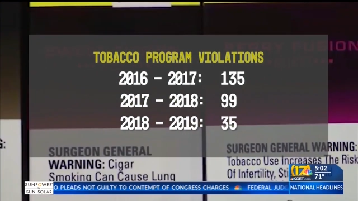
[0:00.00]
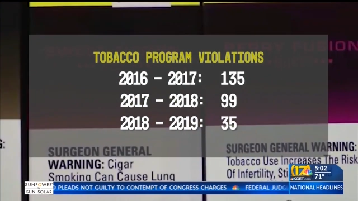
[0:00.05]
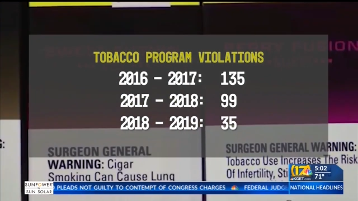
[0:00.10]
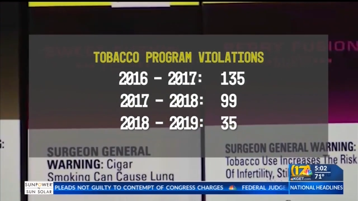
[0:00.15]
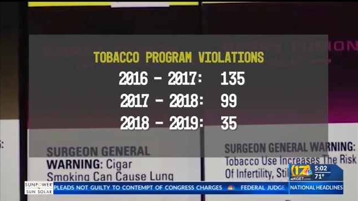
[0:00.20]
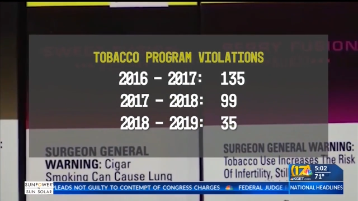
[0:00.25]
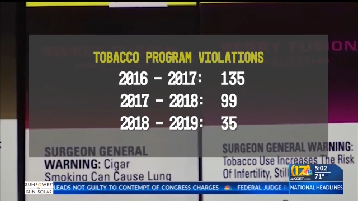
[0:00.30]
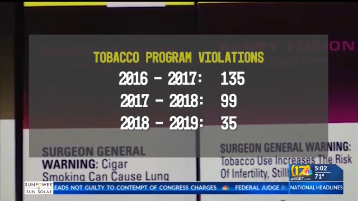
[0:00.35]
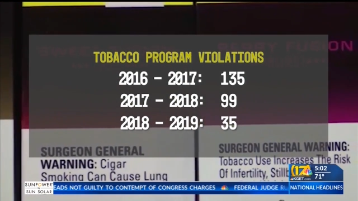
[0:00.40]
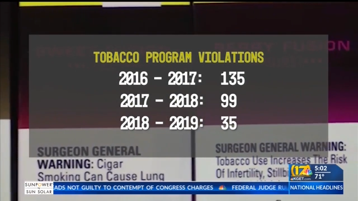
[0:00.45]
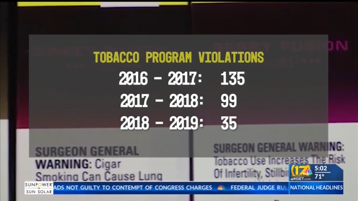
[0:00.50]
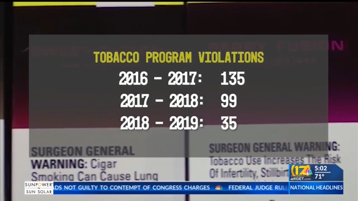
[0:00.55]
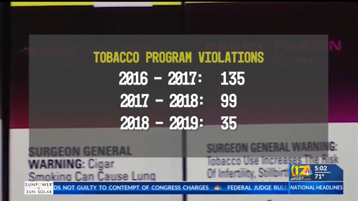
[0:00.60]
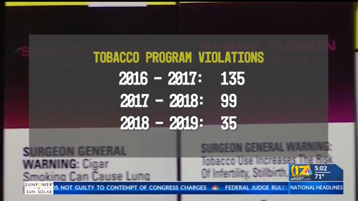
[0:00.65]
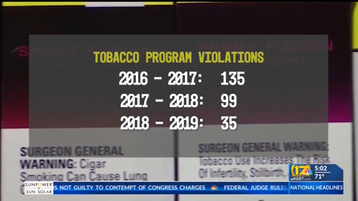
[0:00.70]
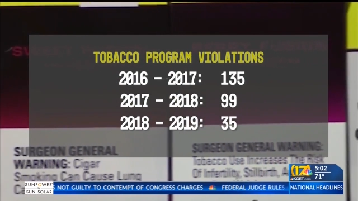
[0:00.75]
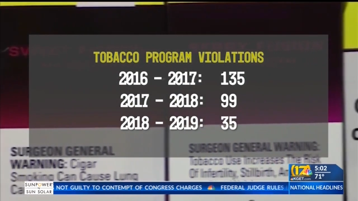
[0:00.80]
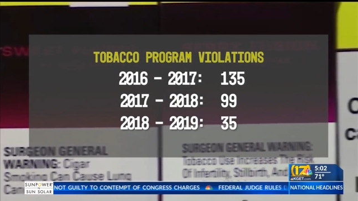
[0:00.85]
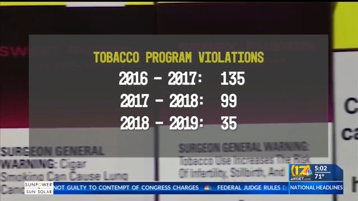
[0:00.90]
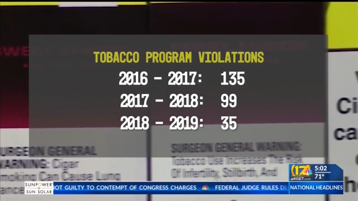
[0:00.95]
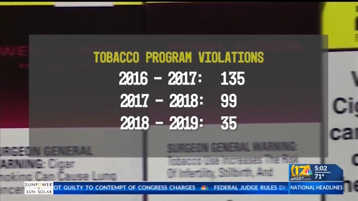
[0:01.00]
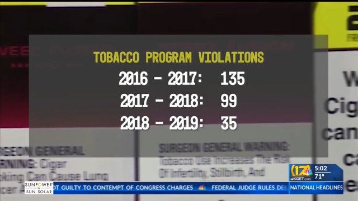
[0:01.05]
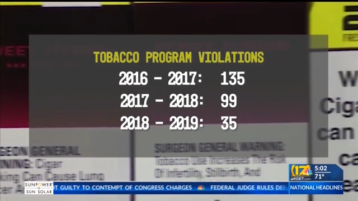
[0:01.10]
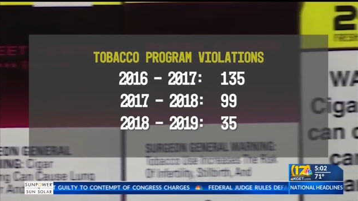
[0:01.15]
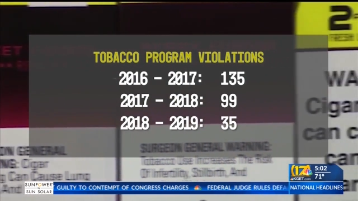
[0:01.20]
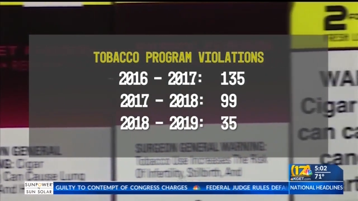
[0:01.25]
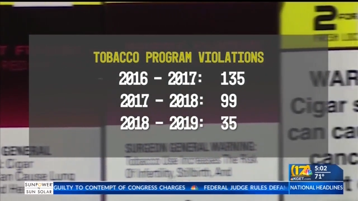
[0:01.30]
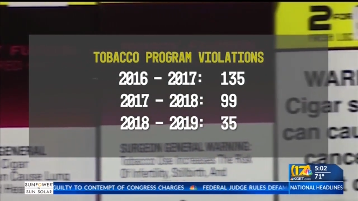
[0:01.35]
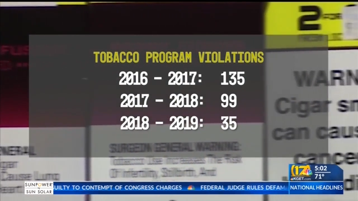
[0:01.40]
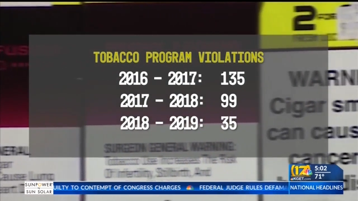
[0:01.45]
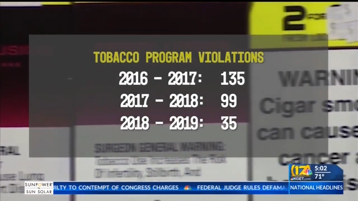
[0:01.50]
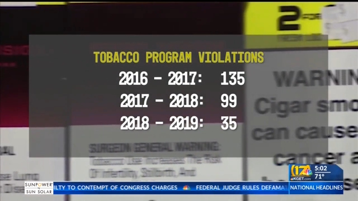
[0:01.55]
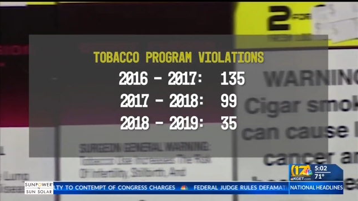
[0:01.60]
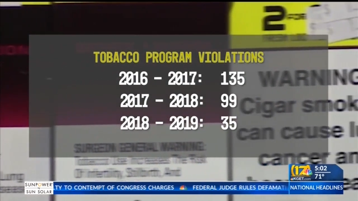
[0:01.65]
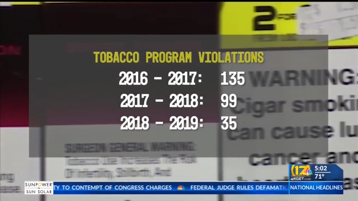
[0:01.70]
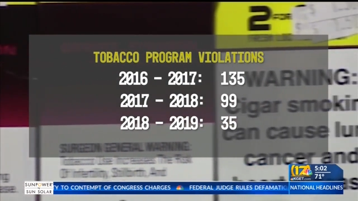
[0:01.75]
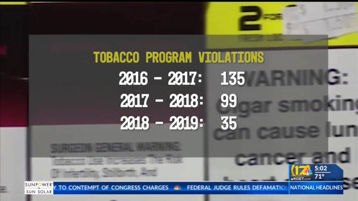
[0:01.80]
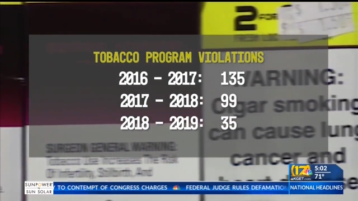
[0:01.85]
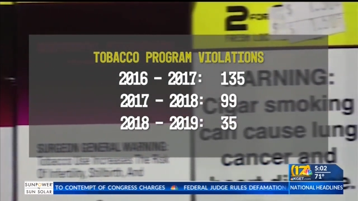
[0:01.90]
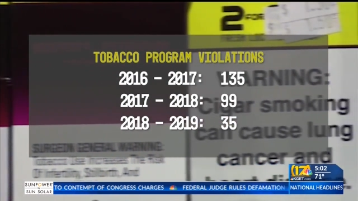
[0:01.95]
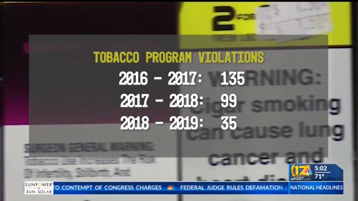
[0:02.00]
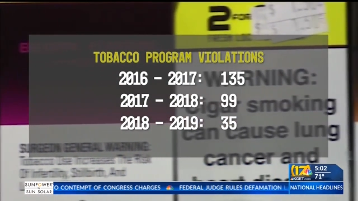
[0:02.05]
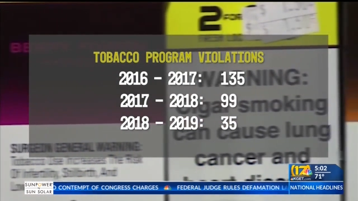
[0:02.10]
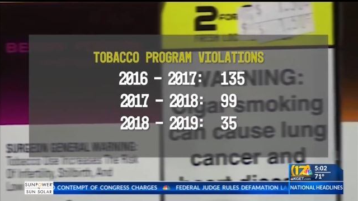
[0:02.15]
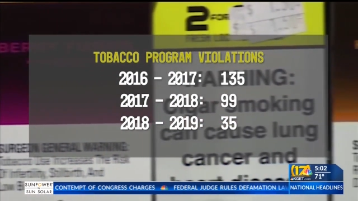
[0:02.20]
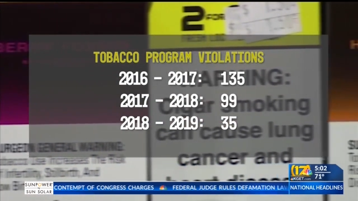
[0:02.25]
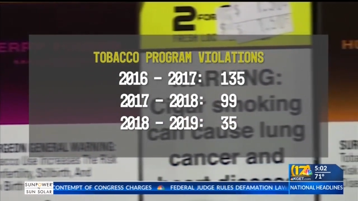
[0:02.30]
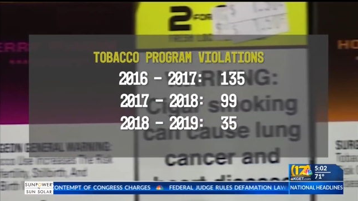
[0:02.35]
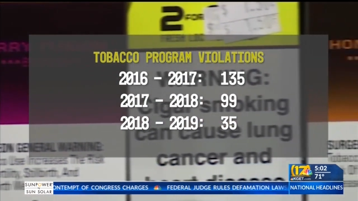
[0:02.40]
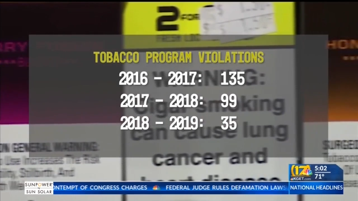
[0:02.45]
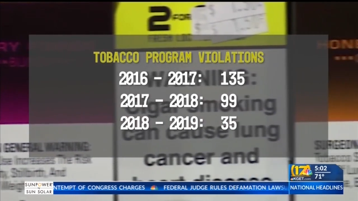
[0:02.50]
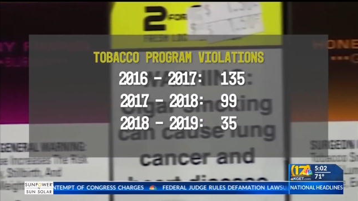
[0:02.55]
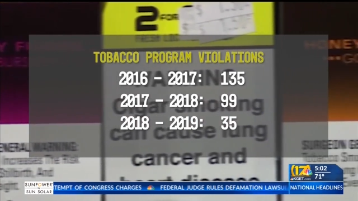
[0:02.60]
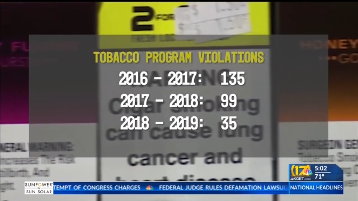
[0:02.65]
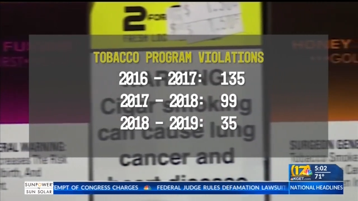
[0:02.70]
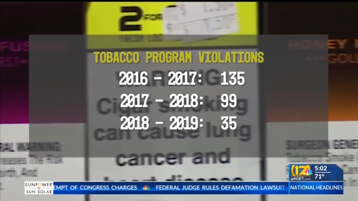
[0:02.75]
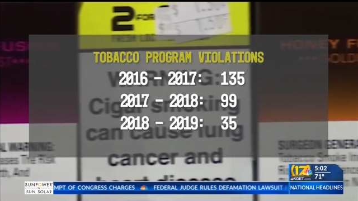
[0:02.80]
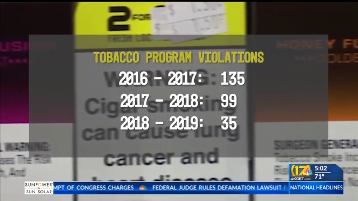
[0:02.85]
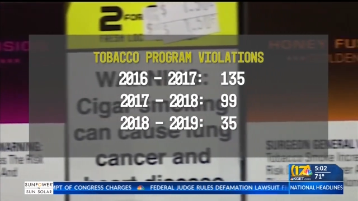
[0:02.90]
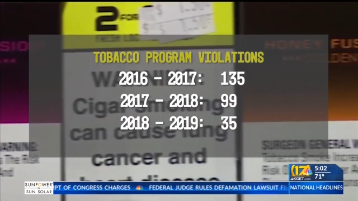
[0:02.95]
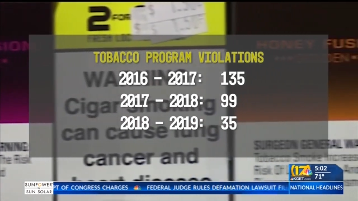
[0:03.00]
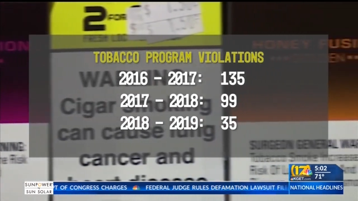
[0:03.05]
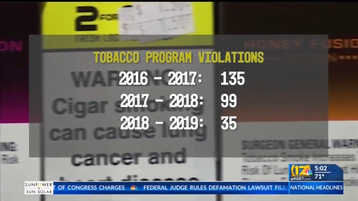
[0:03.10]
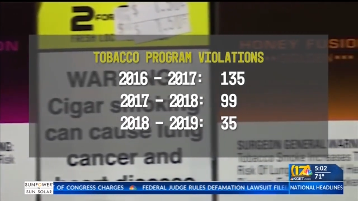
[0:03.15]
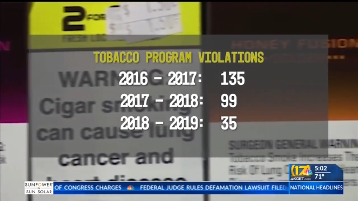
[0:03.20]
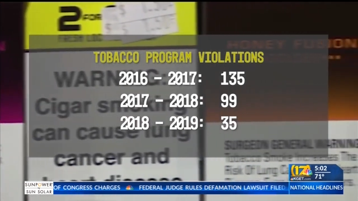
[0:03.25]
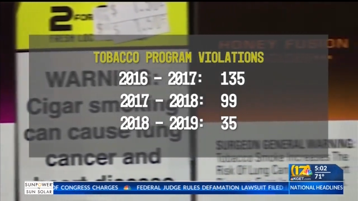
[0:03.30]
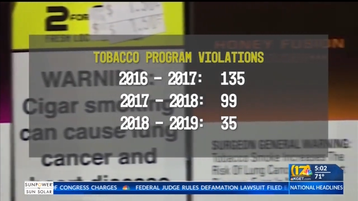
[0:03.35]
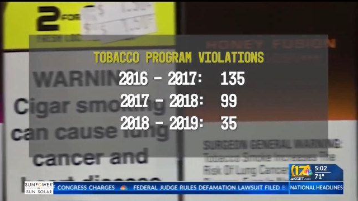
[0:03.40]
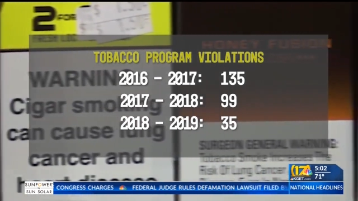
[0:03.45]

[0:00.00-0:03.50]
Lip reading: No face is visible, so there are no lips to read.